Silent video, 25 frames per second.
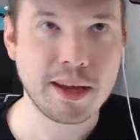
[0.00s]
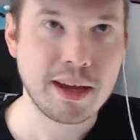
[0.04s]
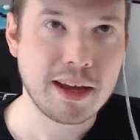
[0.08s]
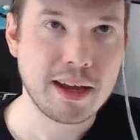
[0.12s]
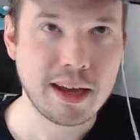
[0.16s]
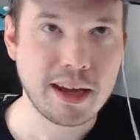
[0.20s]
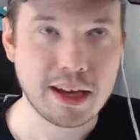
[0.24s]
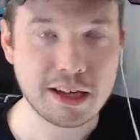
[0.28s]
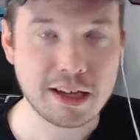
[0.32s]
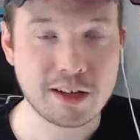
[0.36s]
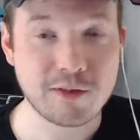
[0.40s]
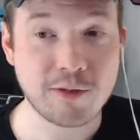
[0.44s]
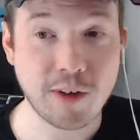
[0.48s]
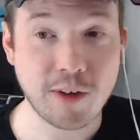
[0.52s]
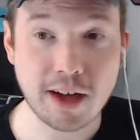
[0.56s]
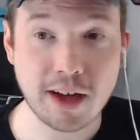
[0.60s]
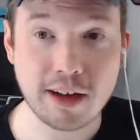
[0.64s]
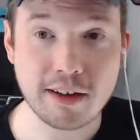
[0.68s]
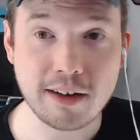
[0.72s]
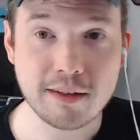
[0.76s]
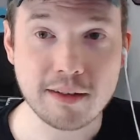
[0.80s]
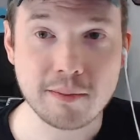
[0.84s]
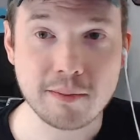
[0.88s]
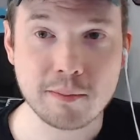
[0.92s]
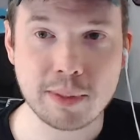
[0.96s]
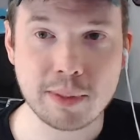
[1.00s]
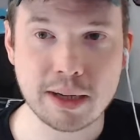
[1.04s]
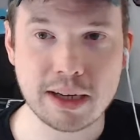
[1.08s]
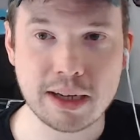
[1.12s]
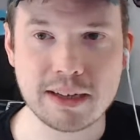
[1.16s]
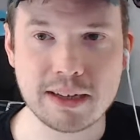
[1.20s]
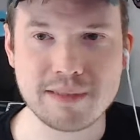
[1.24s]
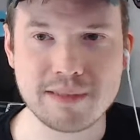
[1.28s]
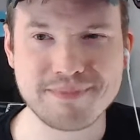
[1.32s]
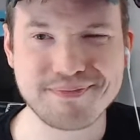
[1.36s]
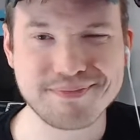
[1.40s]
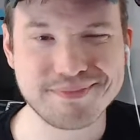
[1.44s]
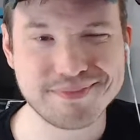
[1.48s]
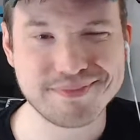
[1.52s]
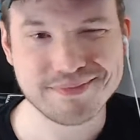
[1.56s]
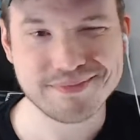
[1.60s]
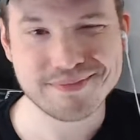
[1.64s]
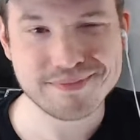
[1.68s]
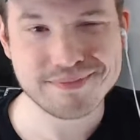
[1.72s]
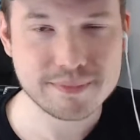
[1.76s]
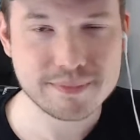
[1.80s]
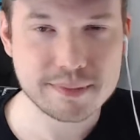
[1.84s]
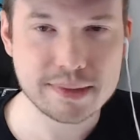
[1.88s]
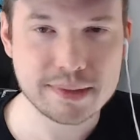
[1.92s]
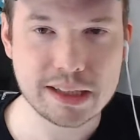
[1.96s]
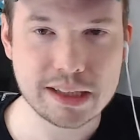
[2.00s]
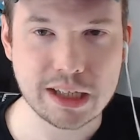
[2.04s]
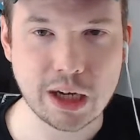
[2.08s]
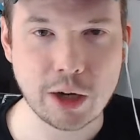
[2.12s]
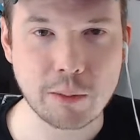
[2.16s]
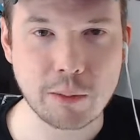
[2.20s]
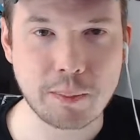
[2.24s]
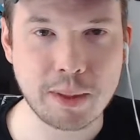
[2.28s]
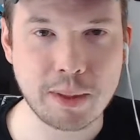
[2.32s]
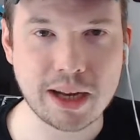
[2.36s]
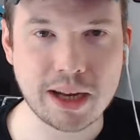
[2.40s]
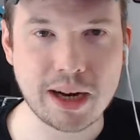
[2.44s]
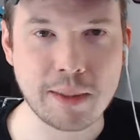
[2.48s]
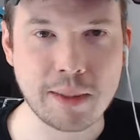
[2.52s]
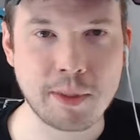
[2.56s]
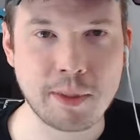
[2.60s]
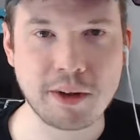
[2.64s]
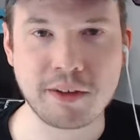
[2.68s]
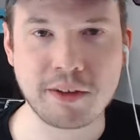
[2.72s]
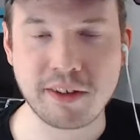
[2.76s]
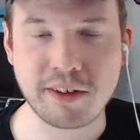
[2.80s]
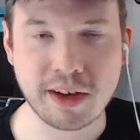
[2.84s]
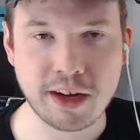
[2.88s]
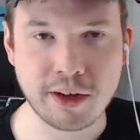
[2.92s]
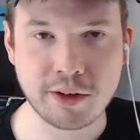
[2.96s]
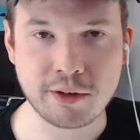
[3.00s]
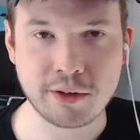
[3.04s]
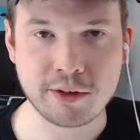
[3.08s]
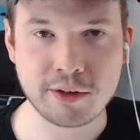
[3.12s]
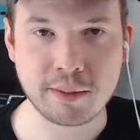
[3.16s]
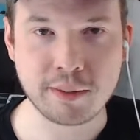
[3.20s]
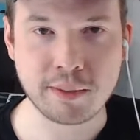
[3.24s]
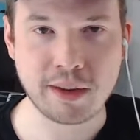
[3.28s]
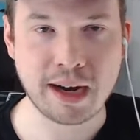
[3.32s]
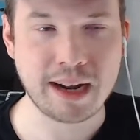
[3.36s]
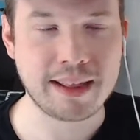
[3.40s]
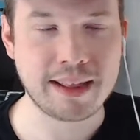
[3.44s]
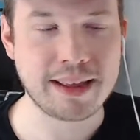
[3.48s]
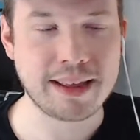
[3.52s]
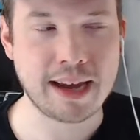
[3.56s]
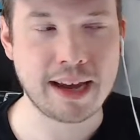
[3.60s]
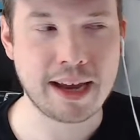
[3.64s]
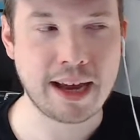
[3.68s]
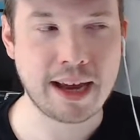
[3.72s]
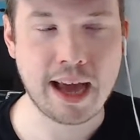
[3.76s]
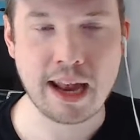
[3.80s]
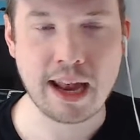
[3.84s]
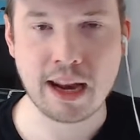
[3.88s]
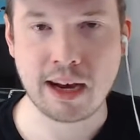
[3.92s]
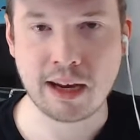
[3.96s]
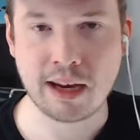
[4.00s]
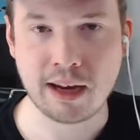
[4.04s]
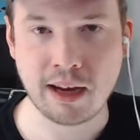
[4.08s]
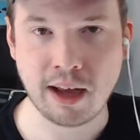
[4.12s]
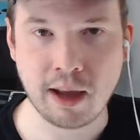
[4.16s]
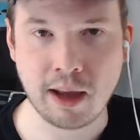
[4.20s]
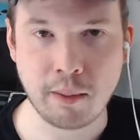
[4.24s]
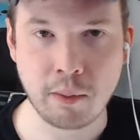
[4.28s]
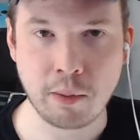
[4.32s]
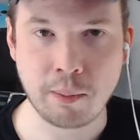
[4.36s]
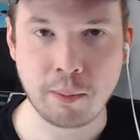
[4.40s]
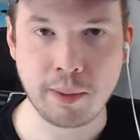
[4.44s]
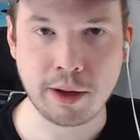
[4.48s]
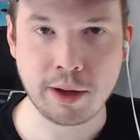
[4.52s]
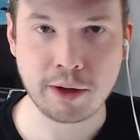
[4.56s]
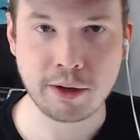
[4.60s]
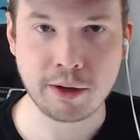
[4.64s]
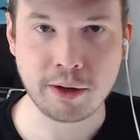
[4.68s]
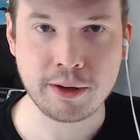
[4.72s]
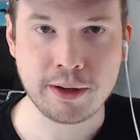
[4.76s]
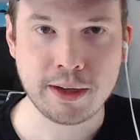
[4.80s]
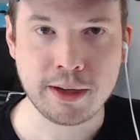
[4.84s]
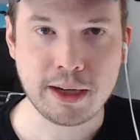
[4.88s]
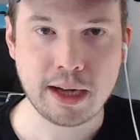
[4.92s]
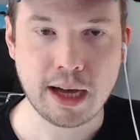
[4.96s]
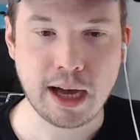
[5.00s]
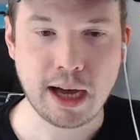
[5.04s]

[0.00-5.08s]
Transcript: it's fun, but pick it up on sale or something. I think I got it in a Humble Bundle.